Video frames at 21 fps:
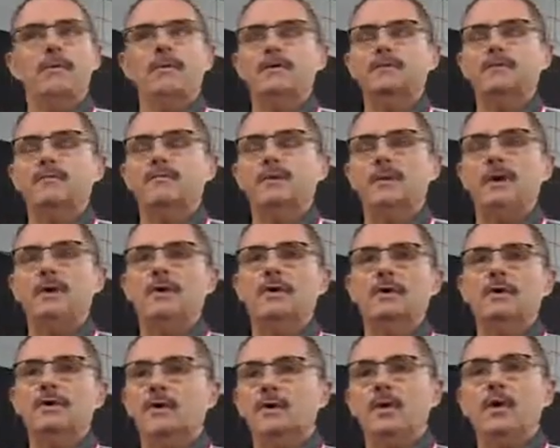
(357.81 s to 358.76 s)
there's a failure
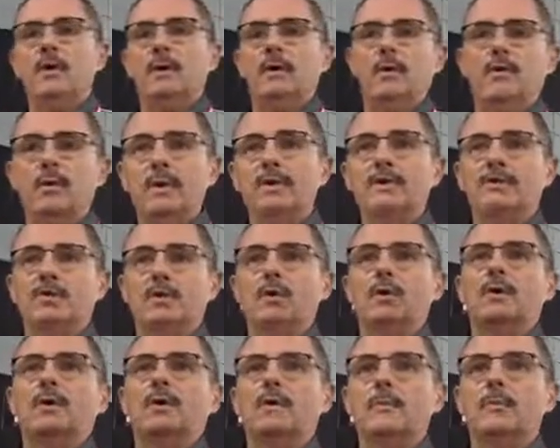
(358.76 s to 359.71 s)
and you can go in and
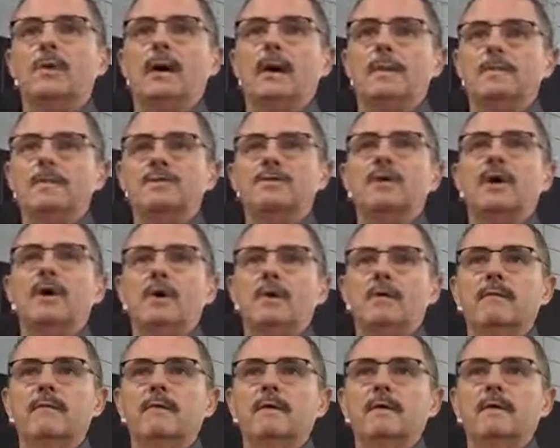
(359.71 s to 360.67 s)
retorque and the problem's
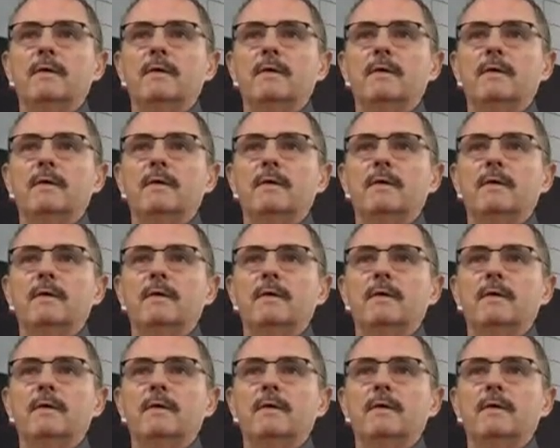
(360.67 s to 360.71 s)
solved.